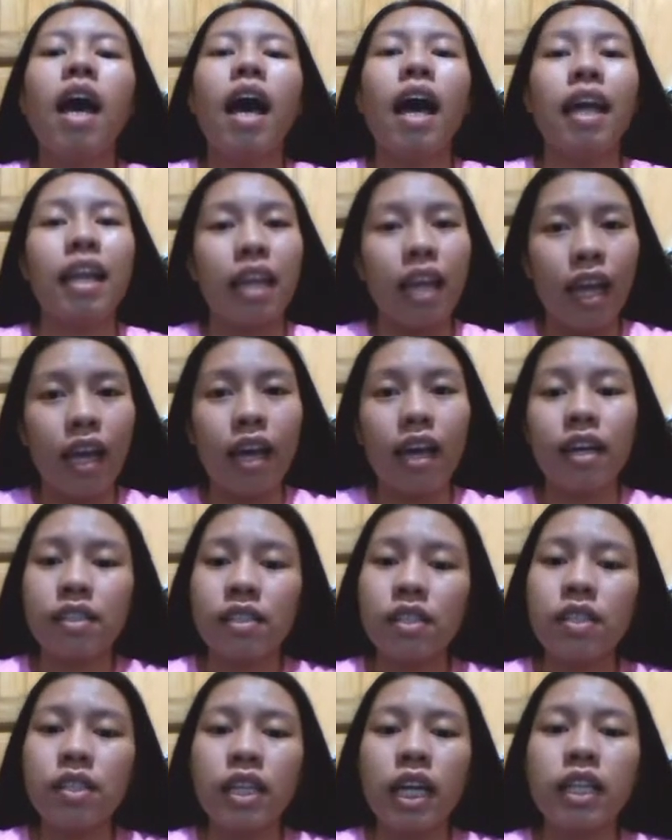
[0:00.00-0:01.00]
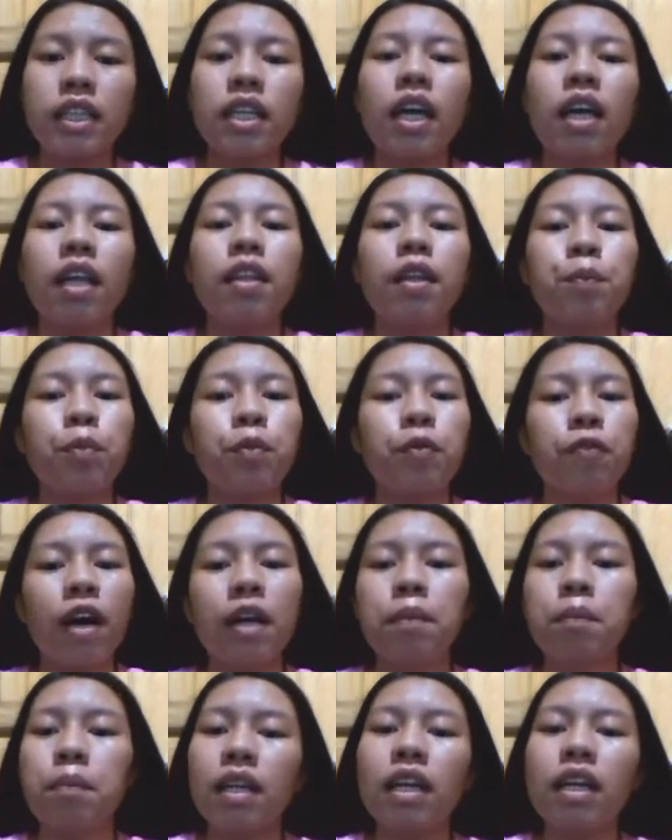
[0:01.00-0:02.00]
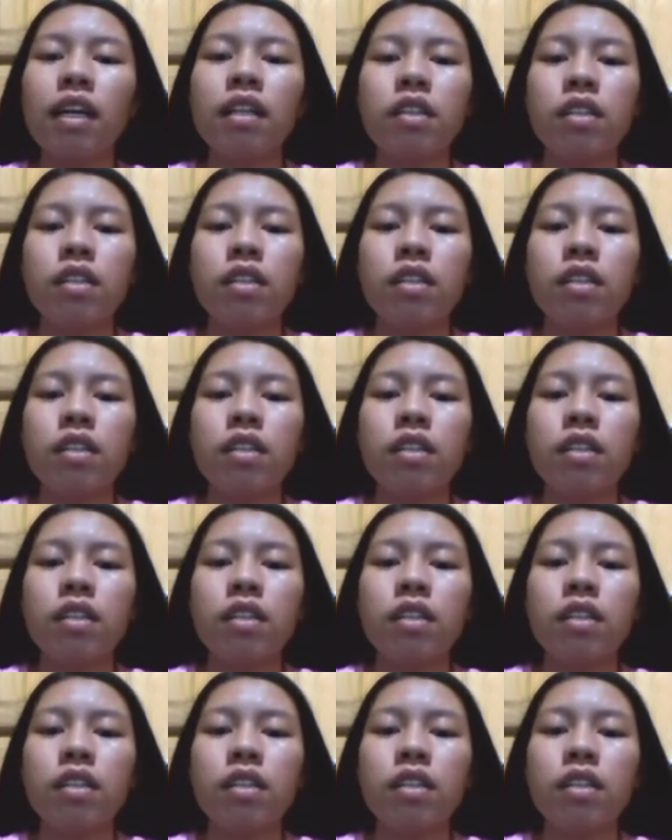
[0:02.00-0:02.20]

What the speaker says: an AI assistant that provide medical